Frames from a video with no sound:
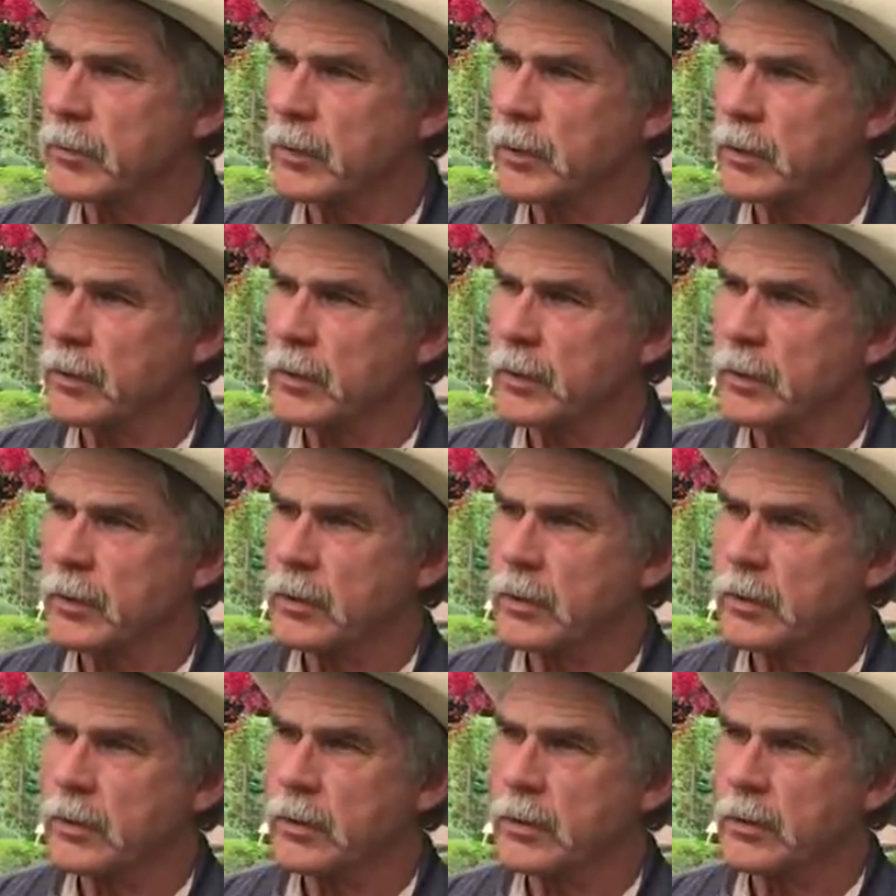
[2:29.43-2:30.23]

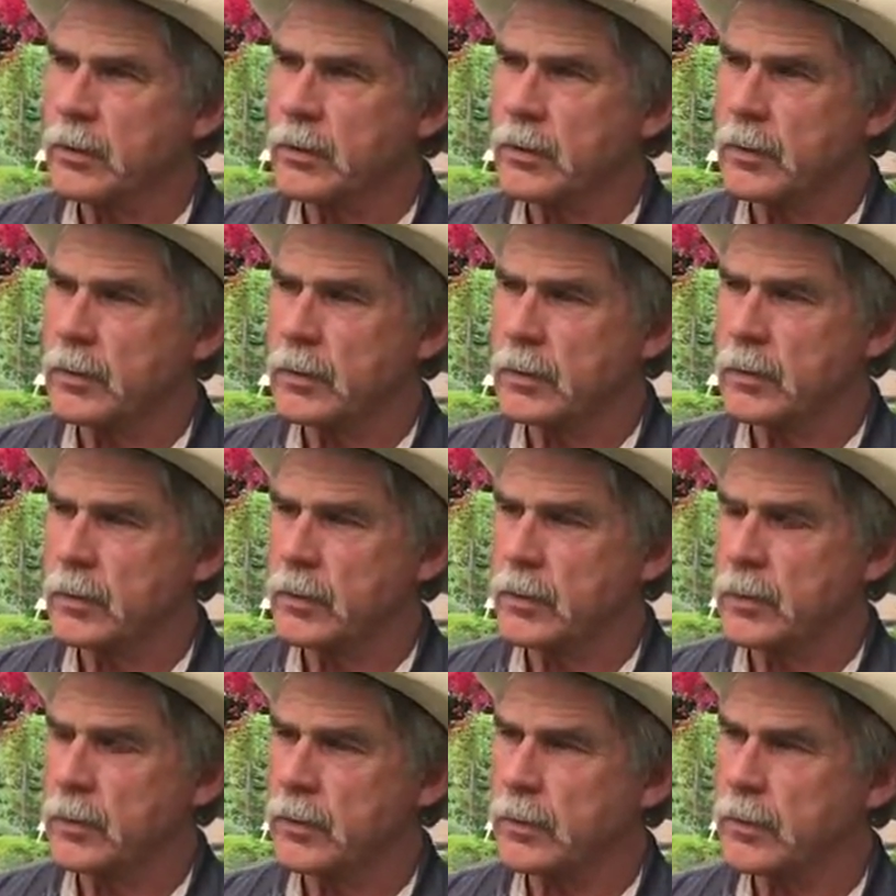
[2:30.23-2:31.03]

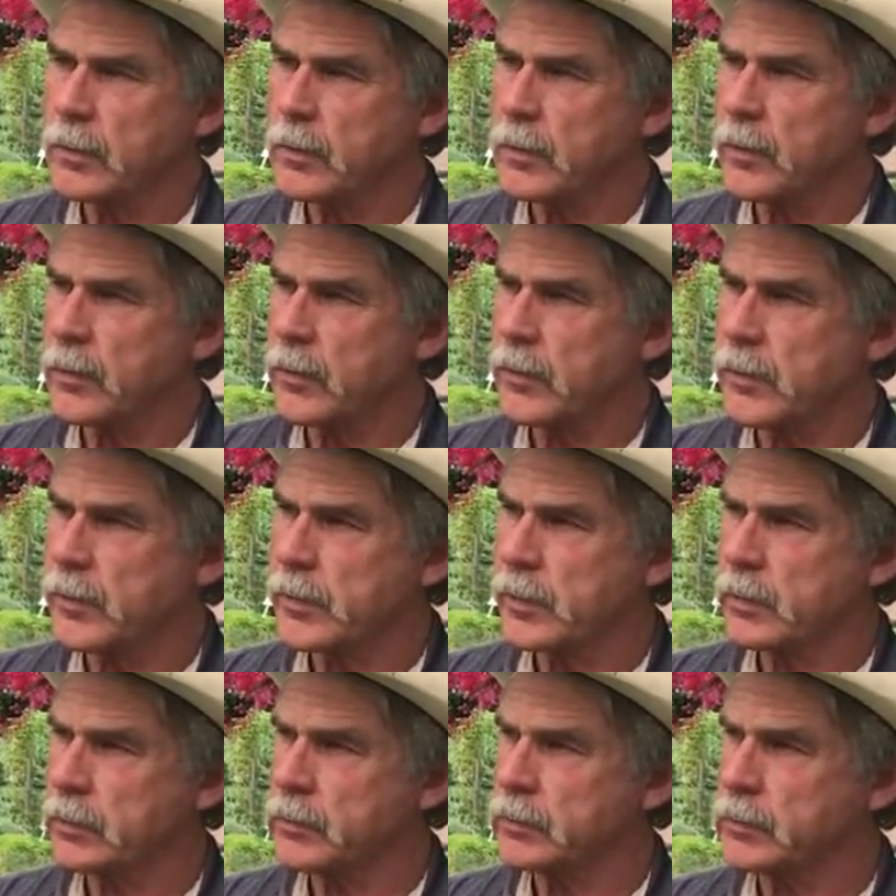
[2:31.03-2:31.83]

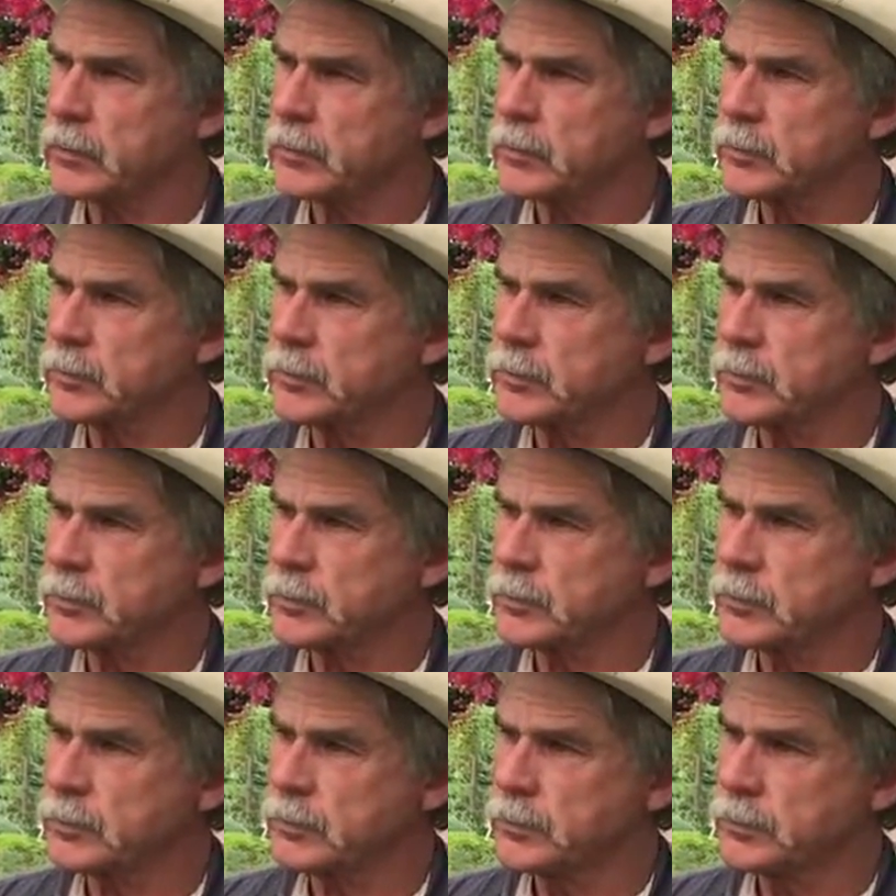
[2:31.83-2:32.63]

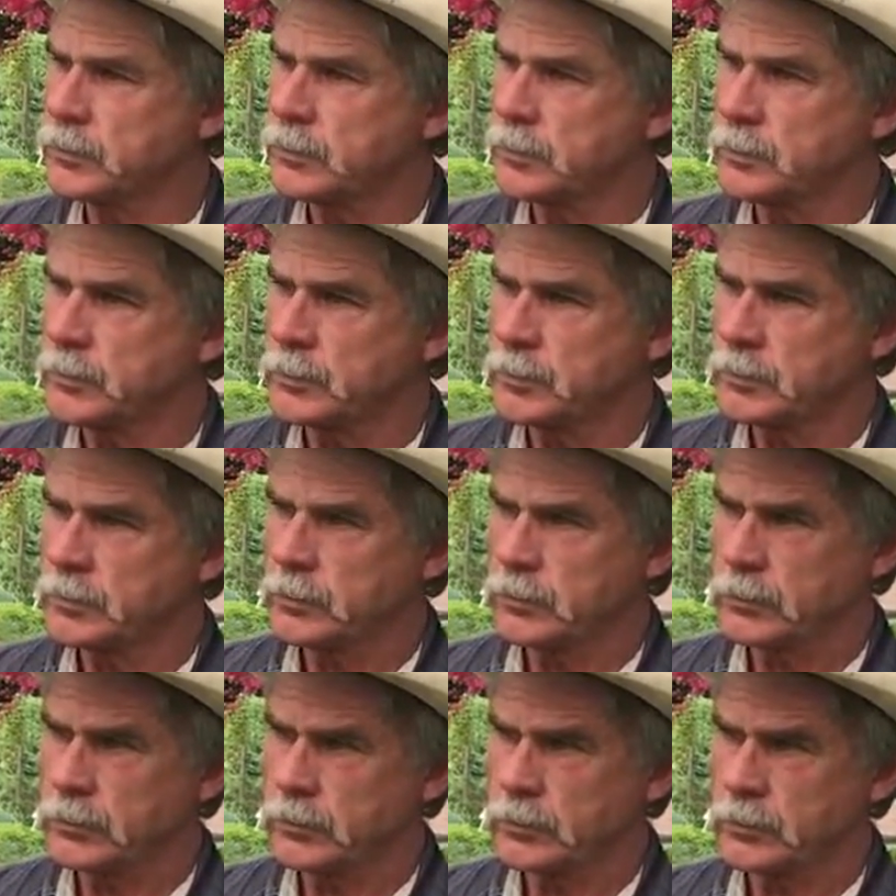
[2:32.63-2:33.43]

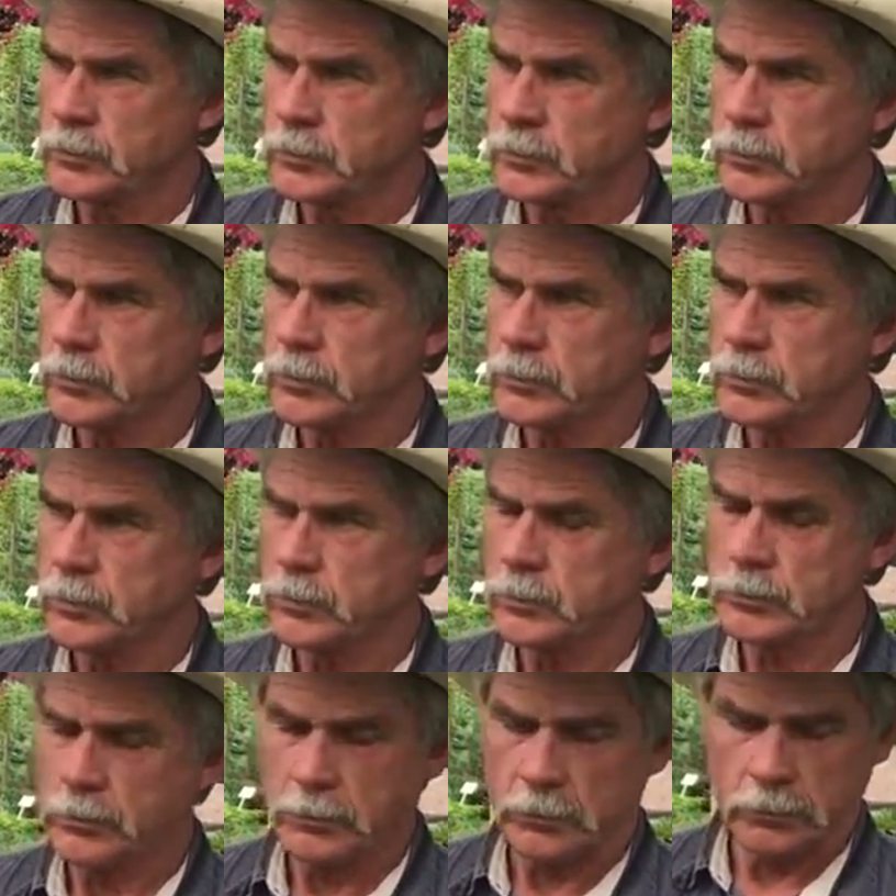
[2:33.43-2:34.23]

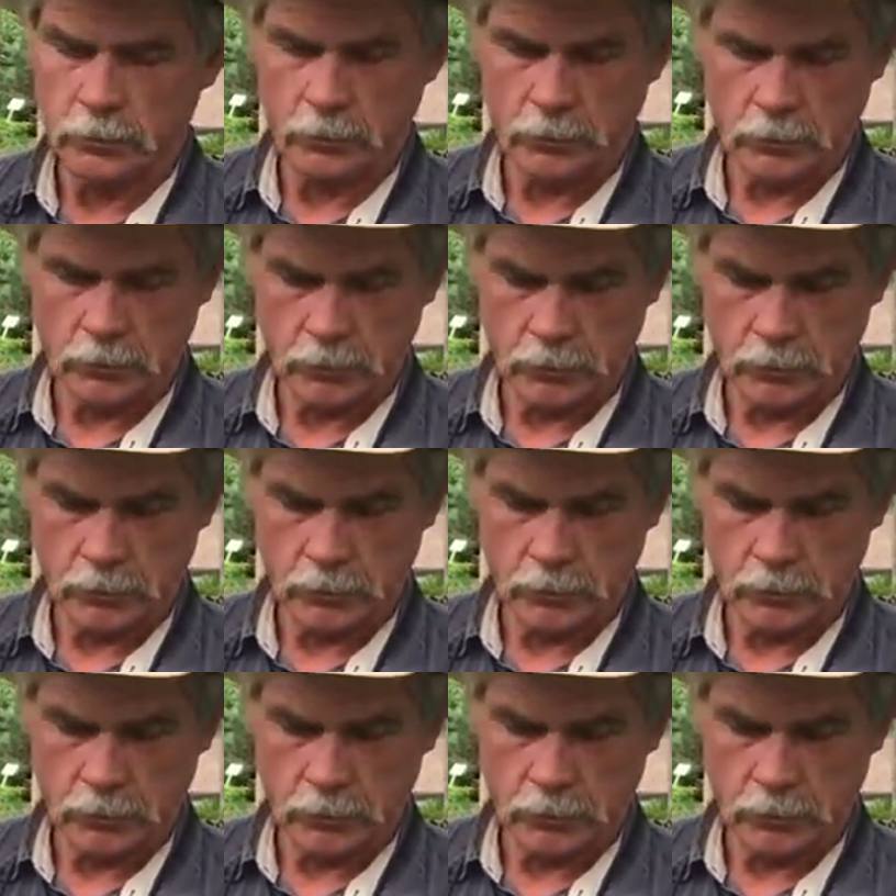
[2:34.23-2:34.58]
(silent)